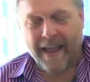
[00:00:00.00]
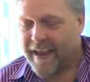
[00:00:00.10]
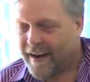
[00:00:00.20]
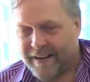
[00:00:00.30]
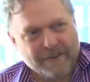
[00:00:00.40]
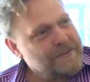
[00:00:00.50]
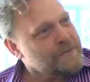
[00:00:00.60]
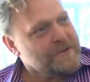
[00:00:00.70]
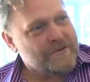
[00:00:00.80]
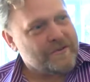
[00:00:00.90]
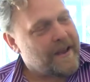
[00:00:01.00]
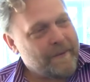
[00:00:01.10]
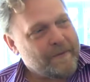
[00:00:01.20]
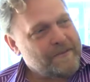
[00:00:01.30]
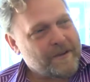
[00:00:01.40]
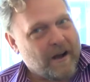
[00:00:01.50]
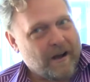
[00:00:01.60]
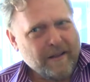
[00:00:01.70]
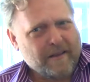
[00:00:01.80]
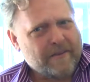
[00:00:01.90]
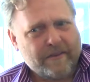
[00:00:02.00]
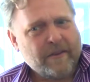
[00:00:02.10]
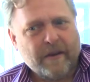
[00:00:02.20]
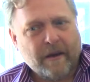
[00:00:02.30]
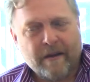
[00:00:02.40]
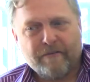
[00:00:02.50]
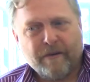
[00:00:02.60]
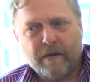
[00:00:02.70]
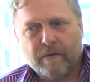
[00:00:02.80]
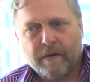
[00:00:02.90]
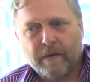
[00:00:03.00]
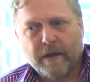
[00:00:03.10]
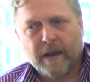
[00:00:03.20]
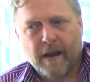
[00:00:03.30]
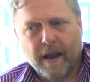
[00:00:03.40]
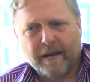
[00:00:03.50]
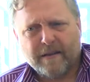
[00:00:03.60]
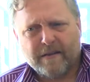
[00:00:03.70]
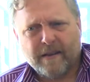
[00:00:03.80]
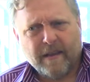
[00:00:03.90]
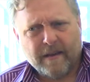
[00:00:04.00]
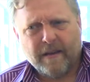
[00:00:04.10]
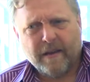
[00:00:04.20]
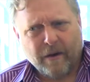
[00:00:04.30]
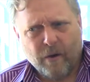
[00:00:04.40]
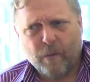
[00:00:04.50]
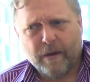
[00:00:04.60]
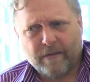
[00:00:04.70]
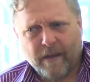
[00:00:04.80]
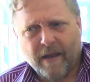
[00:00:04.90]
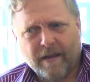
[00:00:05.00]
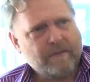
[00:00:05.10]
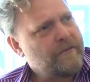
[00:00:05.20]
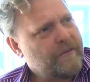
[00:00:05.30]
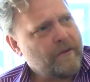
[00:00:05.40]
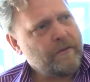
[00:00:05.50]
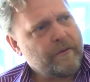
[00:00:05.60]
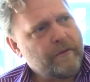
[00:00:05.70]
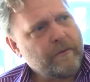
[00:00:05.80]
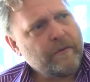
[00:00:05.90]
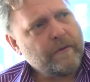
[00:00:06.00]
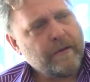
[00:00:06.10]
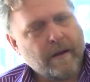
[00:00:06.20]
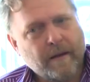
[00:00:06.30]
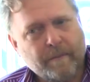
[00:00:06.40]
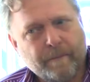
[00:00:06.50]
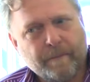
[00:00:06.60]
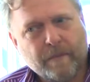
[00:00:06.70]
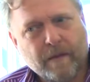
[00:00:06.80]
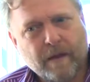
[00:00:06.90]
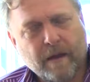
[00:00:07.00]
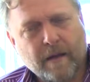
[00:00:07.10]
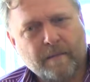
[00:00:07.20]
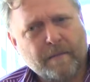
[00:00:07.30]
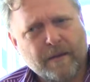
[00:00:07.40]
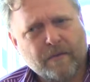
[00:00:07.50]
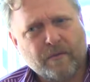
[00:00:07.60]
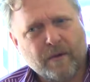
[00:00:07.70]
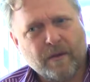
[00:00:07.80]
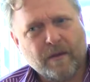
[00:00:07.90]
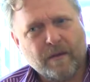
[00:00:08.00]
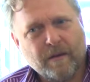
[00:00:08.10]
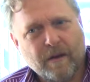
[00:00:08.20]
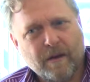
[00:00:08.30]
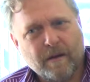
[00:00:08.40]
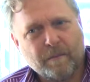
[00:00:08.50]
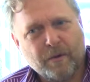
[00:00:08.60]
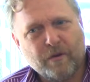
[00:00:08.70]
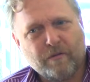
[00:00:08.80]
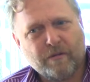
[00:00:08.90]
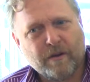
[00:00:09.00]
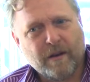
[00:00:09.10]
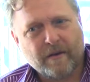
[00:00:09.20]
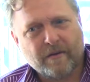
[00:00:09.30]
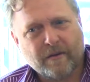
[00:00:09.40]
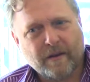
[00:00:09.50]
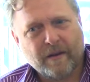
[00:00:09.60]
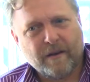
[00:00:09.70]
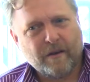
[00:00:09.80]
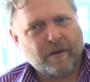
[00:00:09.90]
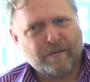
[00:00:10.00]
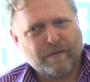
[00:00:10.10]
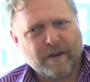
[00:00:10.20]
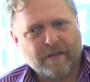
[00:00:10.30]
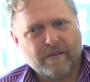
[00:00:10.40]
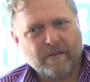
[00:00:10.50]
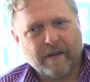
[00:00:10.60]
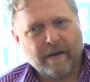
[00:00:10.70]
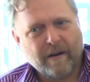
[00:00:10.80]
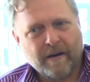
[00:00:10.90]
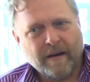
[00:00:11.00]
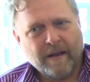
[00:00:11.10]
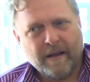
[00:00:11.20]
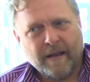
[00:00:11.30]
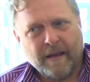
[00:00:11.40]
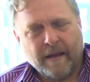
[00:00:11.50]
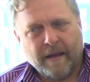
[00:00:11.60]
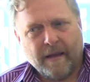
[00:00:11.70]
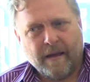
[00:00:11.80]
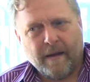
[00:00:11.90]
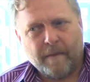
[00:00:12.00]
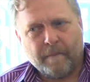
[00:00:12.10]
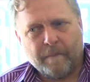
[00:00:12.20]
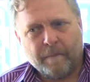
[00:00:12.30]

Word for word: And I just was, I was called, you know, I felt really connected to India, always have, still do. Um, um, it's really a beautiful country, you know, I have friends there. Um,